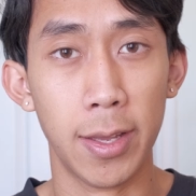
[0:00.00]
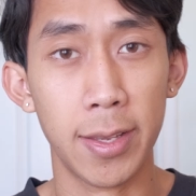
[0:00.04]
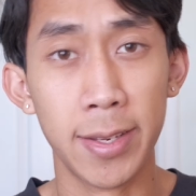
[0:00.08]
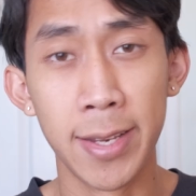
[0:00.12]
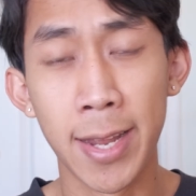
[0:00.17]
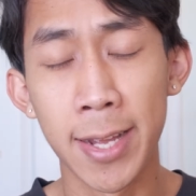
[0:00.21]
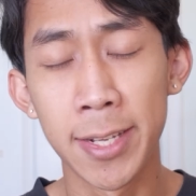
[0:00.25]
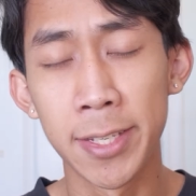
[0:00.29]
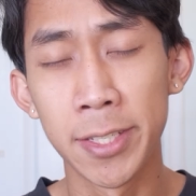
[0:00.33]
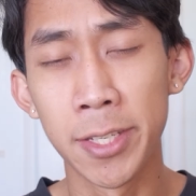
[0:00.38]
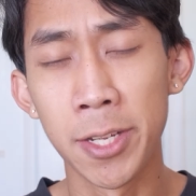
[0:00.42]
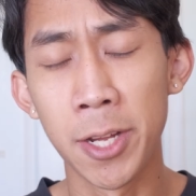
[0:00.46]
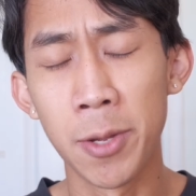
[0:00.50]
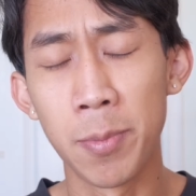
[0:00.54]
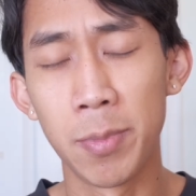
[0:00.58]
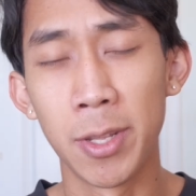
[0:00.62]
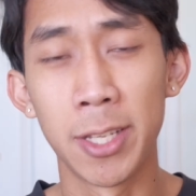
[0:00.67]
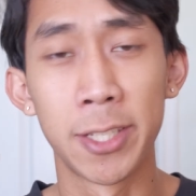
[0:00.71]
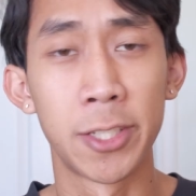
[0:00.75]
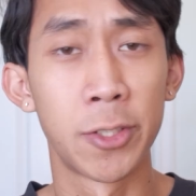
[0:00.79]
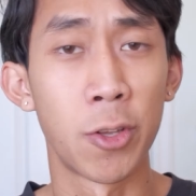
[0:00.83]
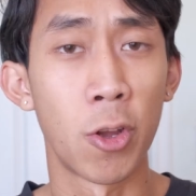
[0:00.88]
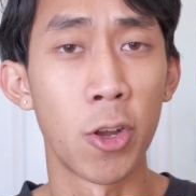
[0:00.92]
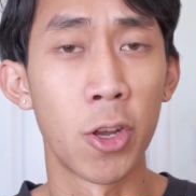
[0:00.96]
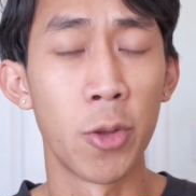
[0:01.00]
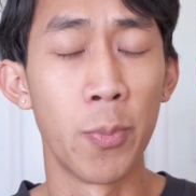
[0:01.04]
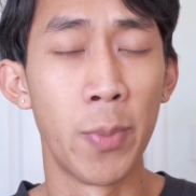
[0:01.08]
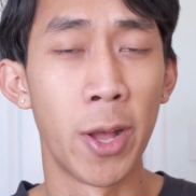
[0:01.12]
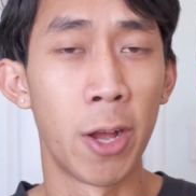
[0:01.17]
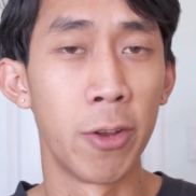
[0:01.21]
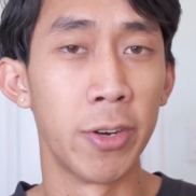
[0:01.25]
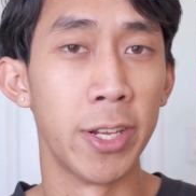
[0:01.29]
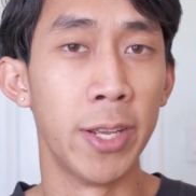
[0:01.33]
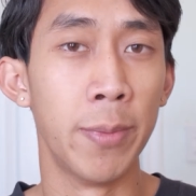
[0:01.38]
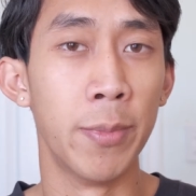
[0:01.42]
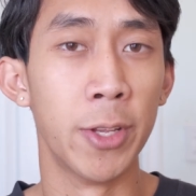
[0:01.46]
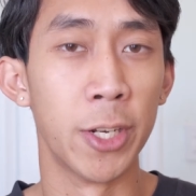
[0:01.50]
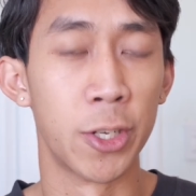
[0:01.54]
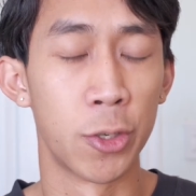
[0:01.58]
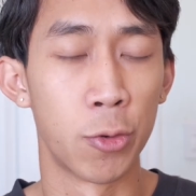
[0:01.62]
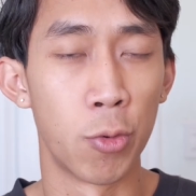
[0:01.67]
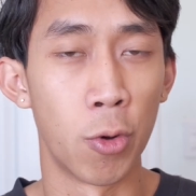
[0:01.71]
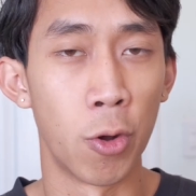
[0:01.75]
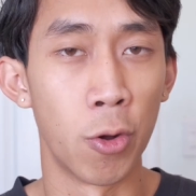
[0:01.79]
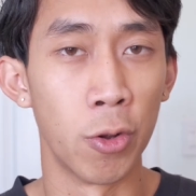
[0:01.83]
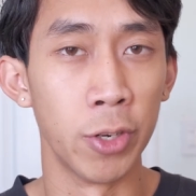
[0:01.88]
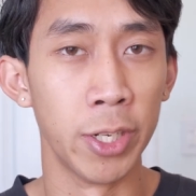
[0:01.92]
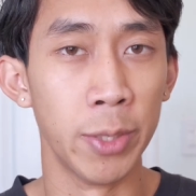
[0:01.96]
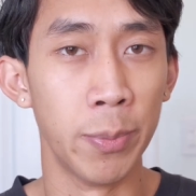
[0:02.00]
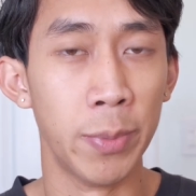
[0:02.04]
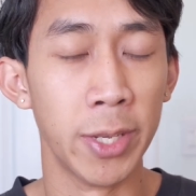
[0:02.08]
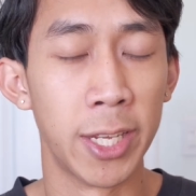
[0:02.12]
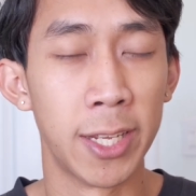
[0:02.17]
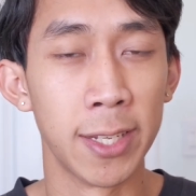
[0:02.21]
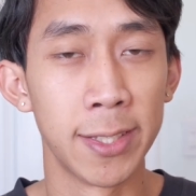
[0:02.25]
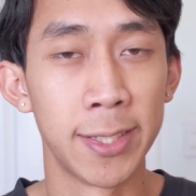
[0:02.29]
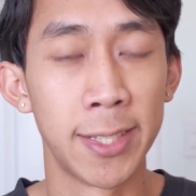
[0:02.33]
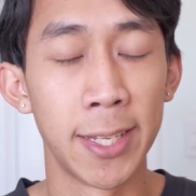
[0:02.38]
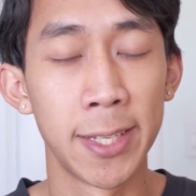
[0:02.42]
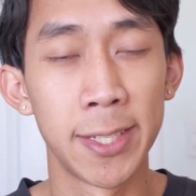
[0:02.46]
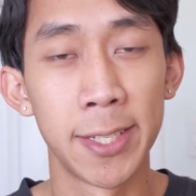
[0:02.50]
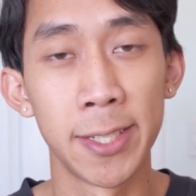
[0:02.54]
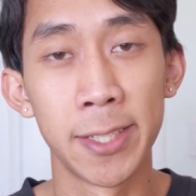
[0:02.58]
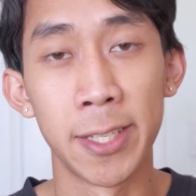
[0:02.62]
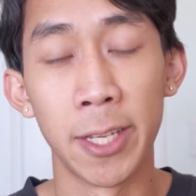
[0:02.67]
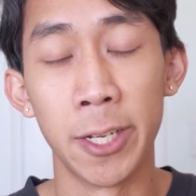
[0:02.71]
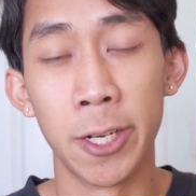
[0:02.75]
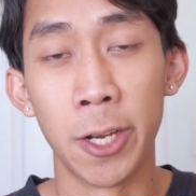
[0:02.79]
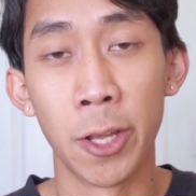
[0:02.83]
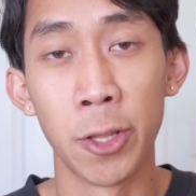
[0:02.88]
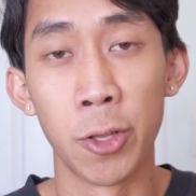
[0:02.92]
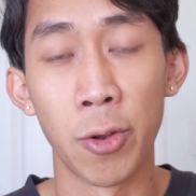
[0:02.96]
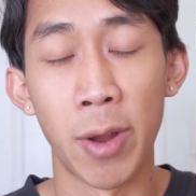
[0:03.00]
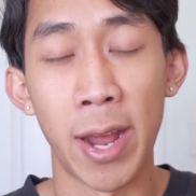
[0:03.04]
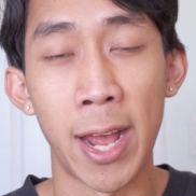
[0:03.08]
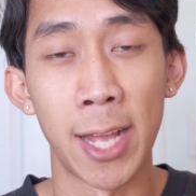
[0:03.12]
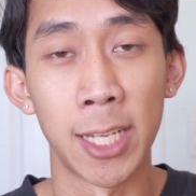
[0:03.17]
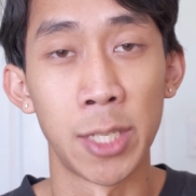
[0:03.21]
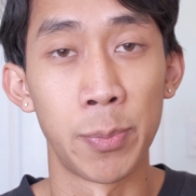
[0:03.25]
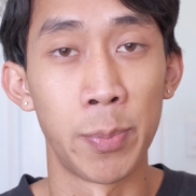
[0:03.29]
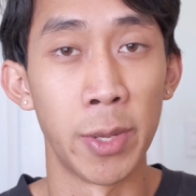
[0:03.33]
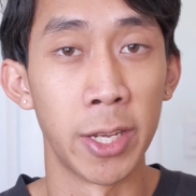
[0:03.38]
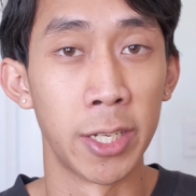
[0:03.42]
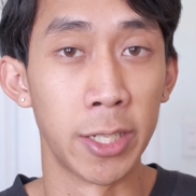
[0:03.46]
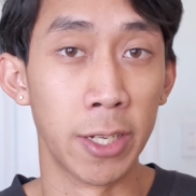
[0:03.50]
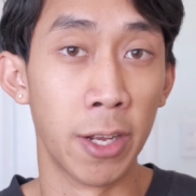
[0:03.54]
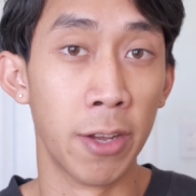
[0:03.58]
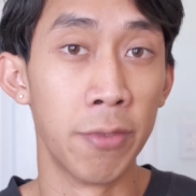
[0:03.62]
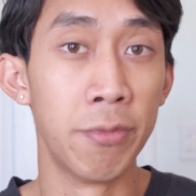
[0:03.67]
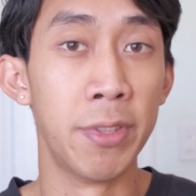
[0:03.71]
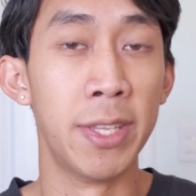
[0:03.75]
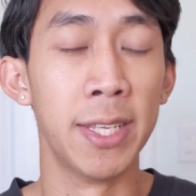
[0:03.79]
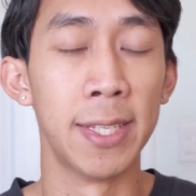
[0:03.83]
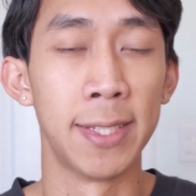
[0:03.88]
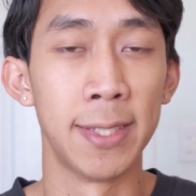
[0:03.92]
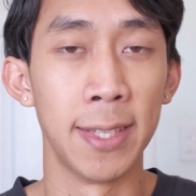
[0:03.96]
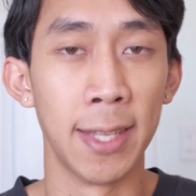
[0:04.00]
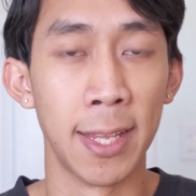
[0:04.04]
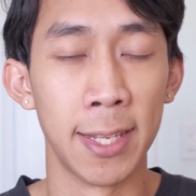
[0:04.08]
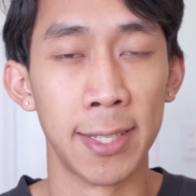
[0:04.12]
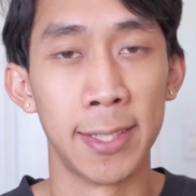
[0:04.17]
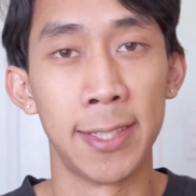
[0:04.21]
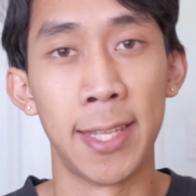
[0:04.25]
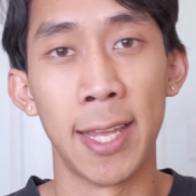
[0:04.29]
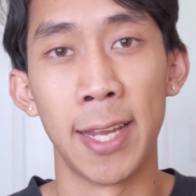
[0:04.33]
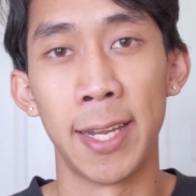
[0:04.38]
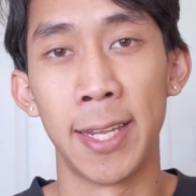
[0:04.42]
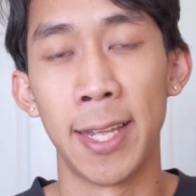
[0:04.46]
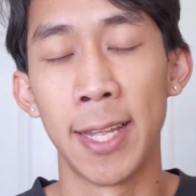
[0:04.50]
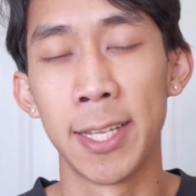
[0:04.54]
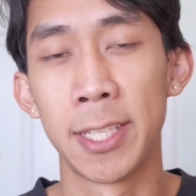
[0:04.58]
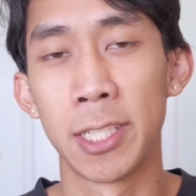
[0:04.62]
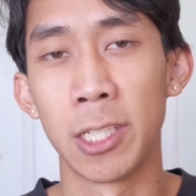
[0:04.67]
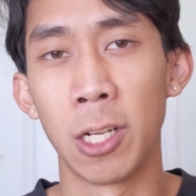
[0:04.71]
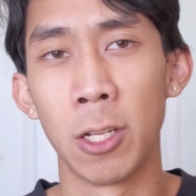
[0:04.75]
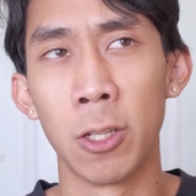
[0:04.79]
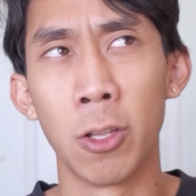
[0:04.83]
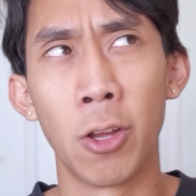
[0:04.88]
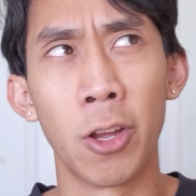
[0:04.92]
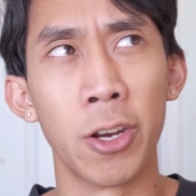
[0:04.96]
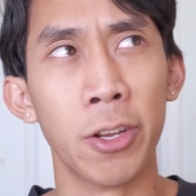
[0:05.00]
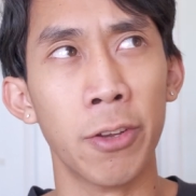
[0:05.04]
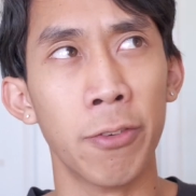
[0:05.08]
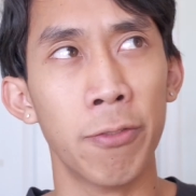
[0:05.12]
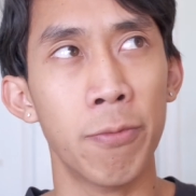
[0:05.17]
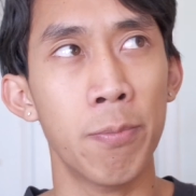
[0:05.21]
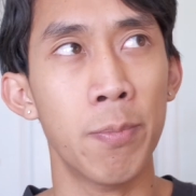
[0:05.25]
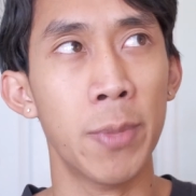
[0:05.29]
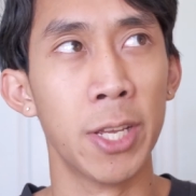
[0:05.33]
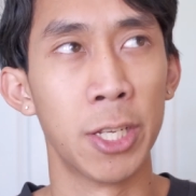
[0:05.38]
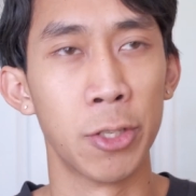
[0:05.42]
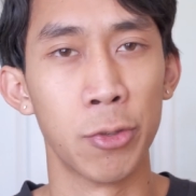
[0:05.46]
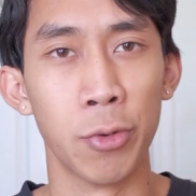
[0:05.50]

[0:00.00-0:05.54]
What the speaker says: Next up, let's talk about image quality because this is another aspect of this lens that gets a lot of mixed